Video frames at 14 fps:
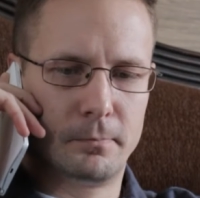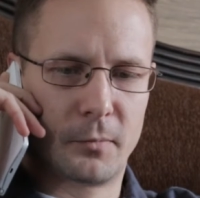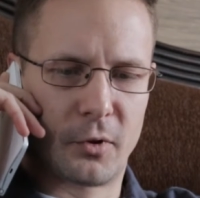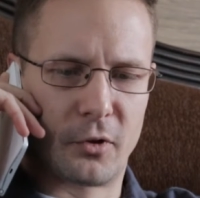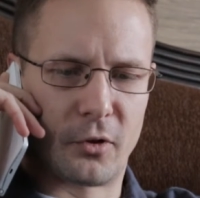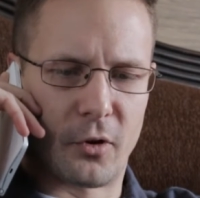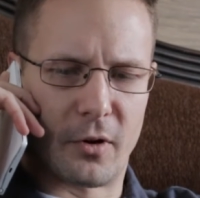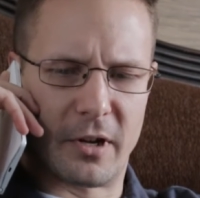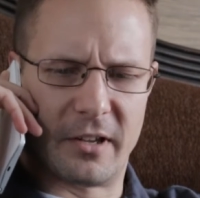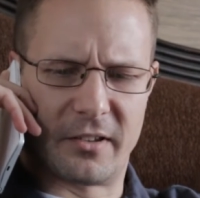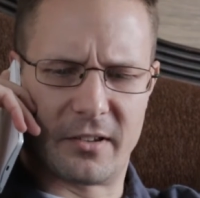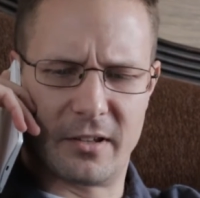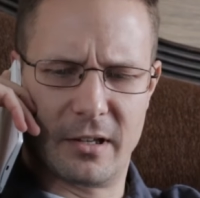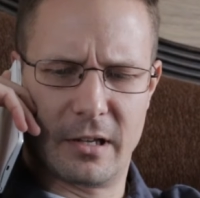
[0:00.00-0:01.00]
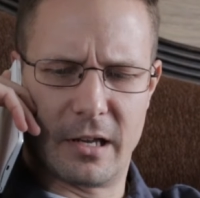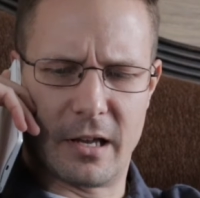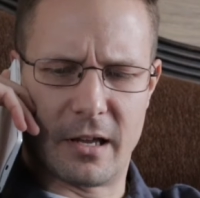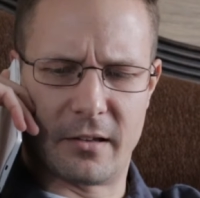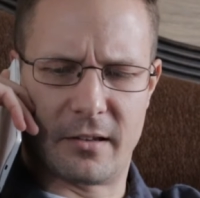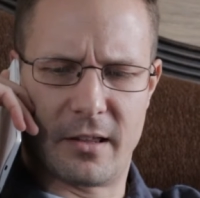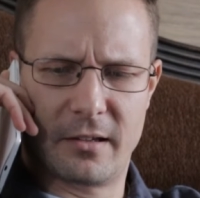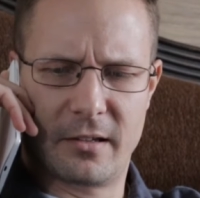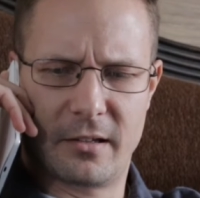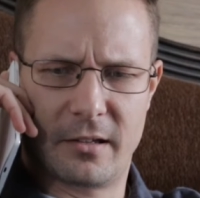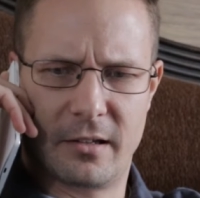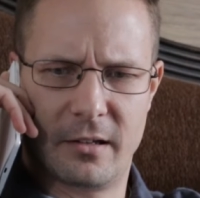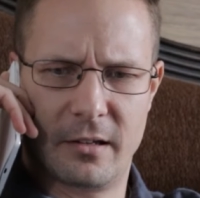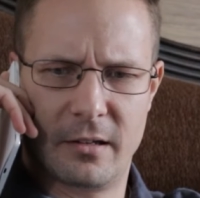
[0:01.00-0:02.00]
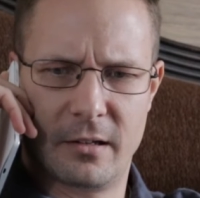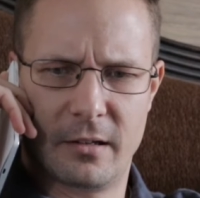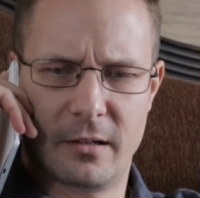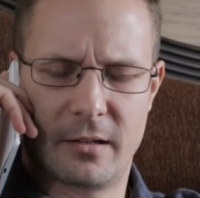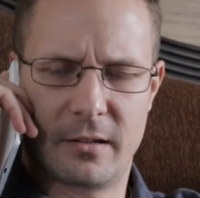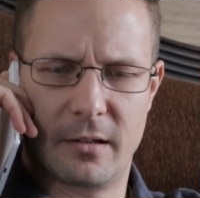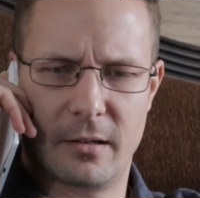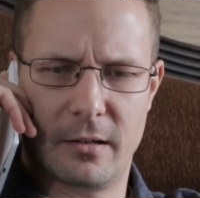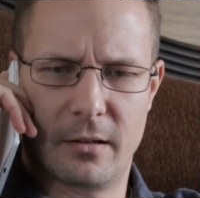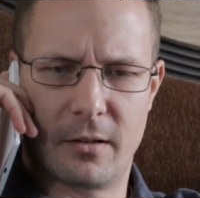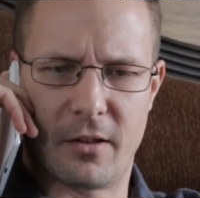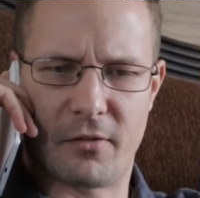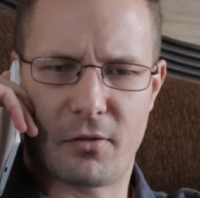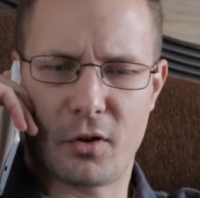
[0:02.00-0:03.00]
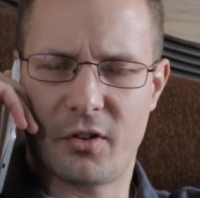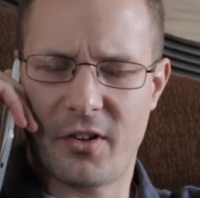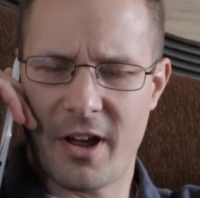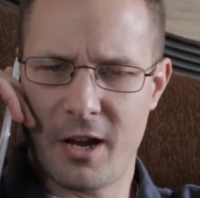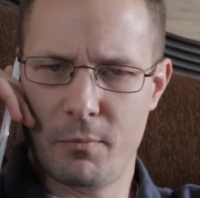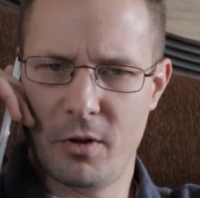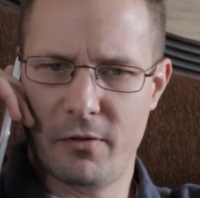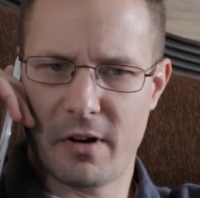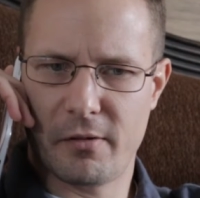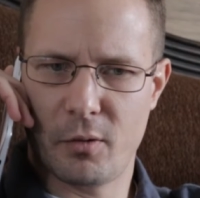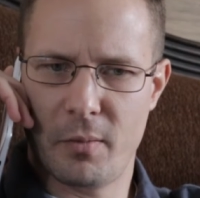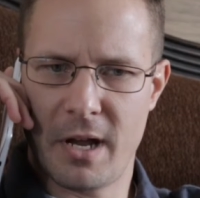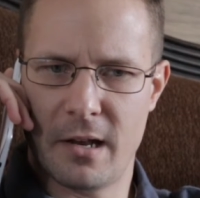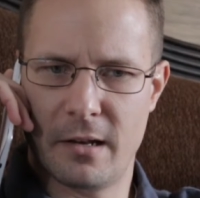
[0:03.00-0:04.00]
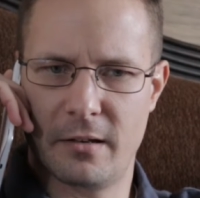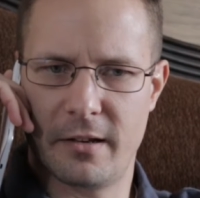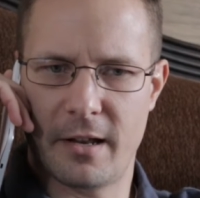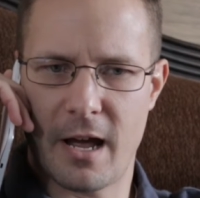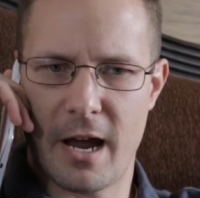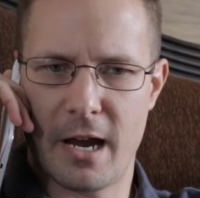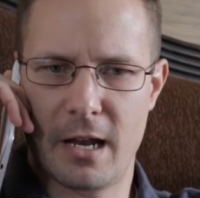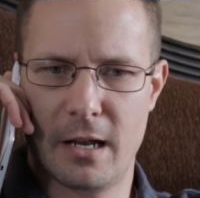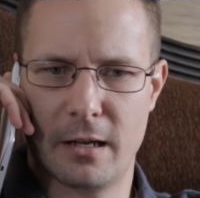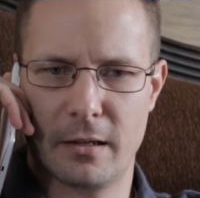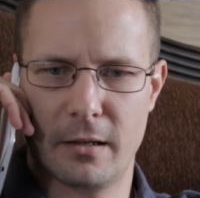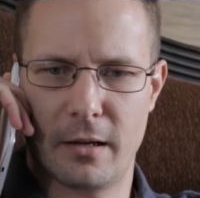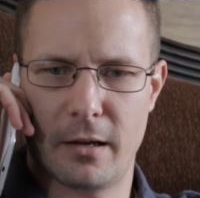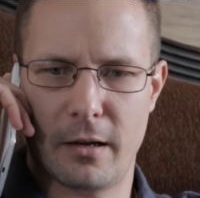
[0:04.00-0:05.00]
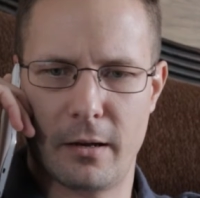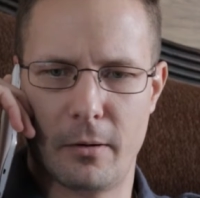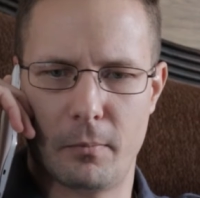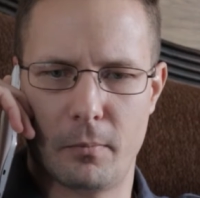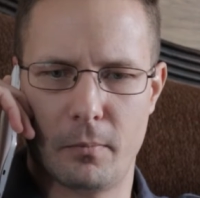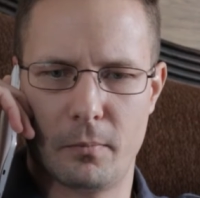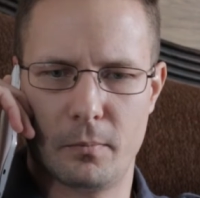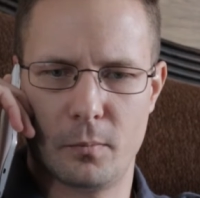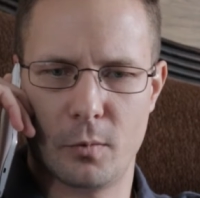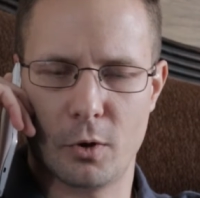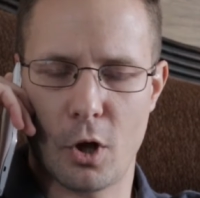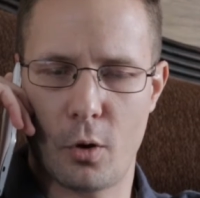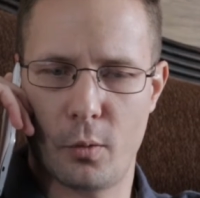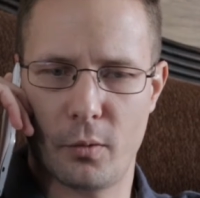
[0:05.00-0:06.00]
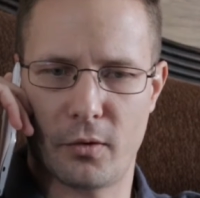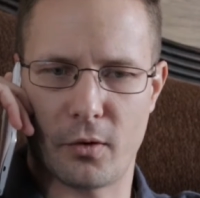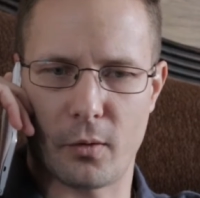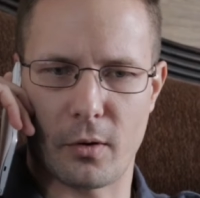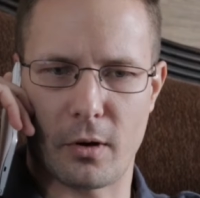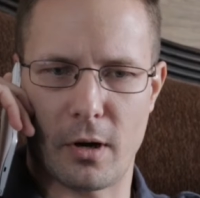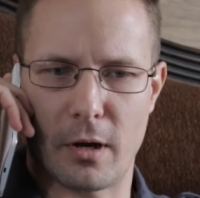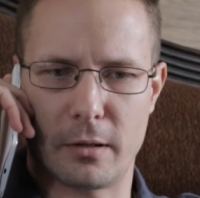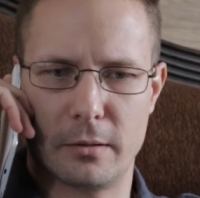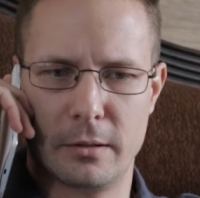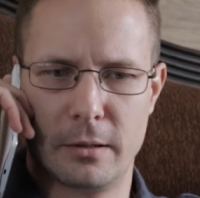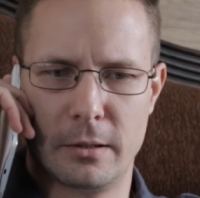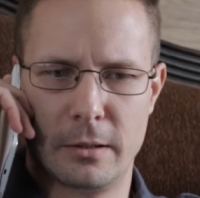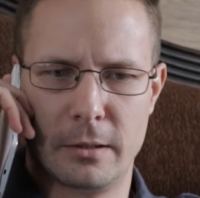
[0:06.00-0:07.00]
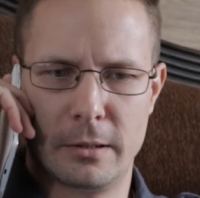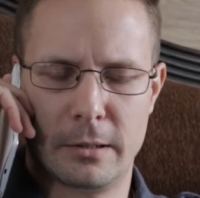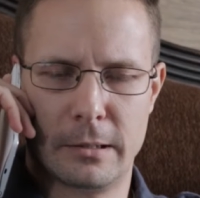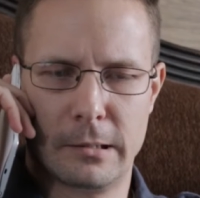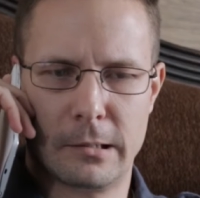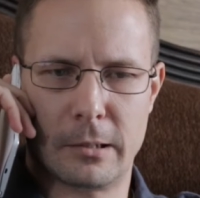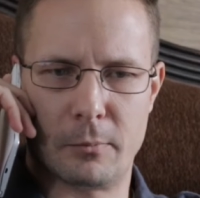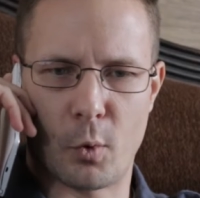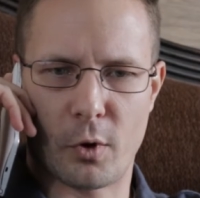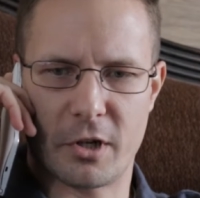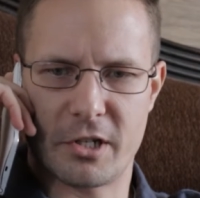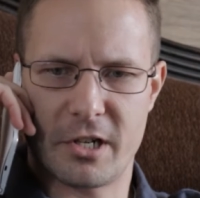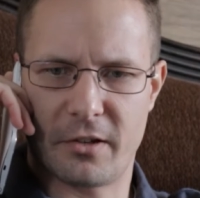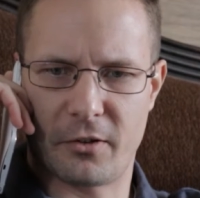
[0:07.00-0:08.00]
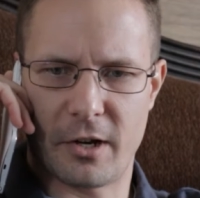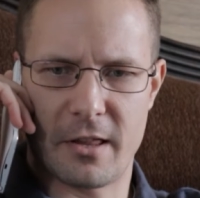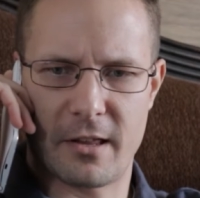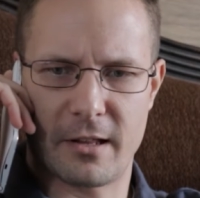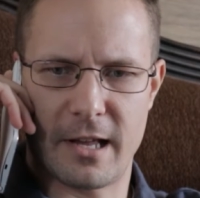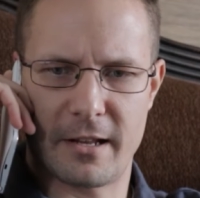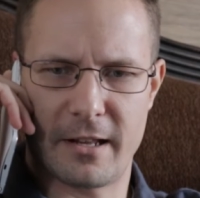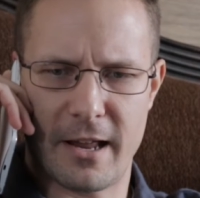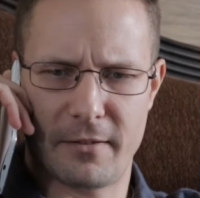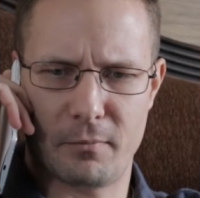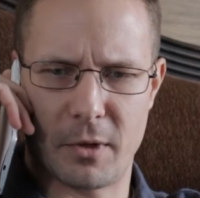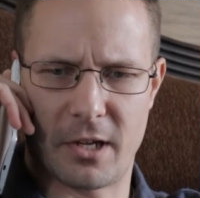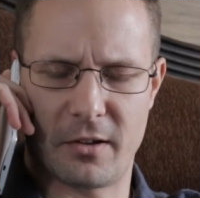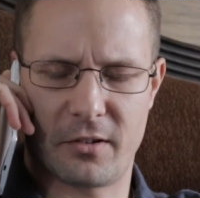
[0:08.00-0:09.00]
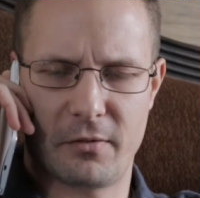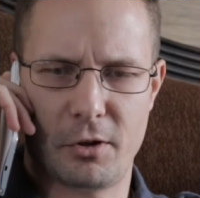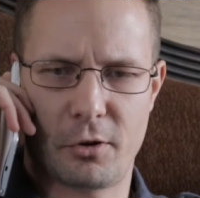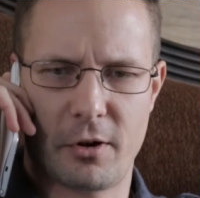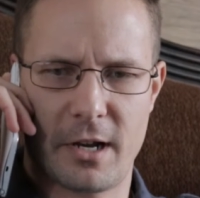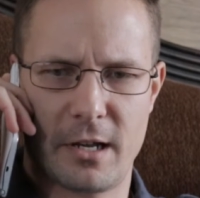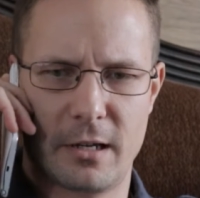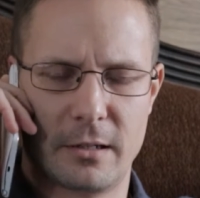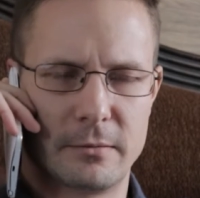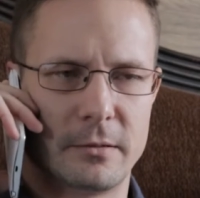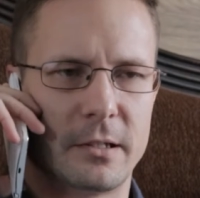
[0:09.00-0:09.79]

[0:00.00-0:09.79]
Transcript: So is this the first time you've ever been denied loans or mortgages or anything like that because of your credit?